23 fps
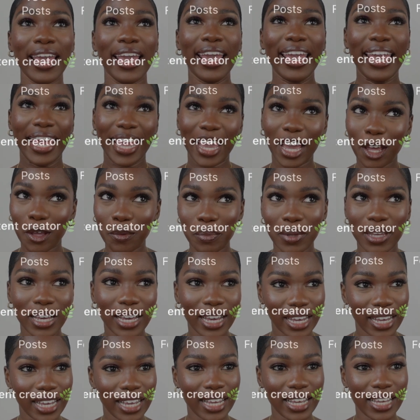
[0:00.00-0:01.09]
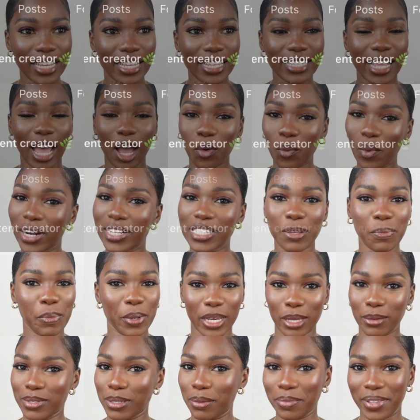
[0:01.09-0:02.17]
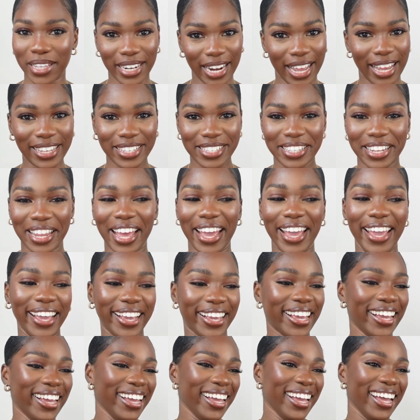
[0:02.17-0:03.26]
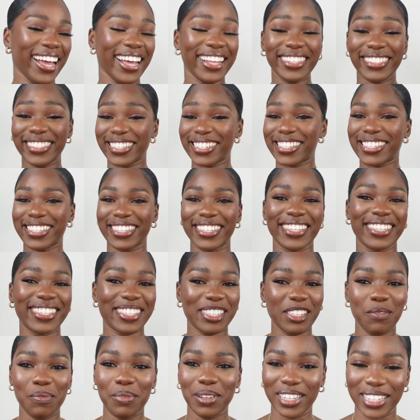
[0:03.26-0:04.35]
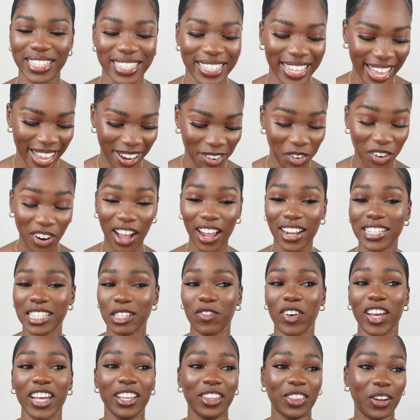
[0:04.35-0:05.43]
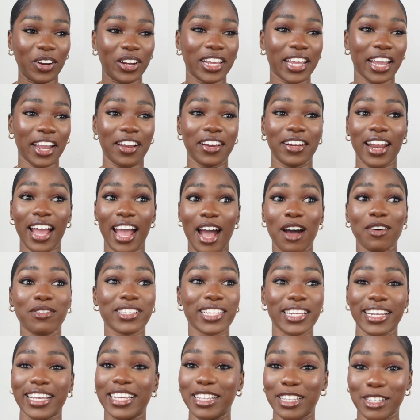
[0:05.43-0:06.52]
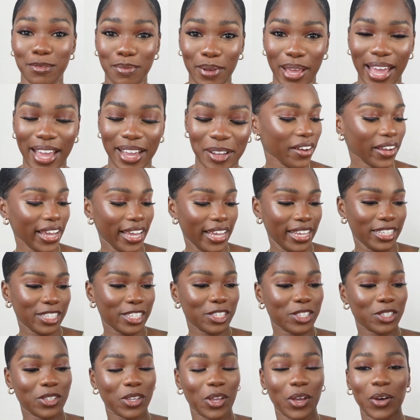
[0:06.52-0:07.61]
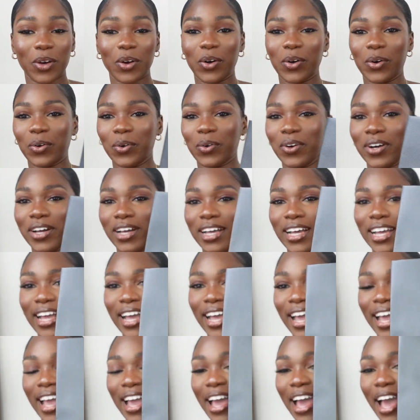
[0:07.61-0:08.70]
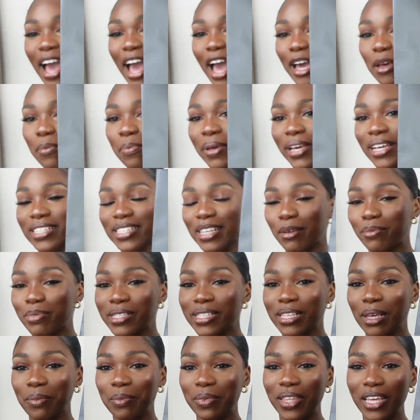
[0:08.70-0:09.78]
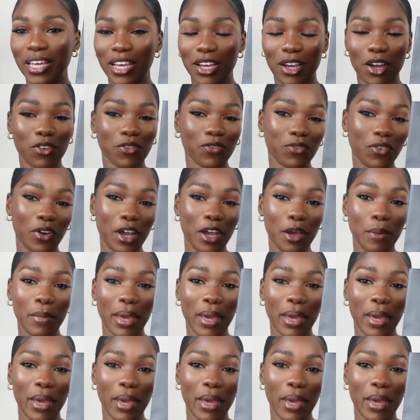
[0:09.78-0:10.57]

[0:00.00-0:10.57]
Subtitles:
and because I wanted to pick up something nice. Like, just as simple as that. Regardless if I hit 30K or not, I was gonna get this bag. Okay, so I picked up something from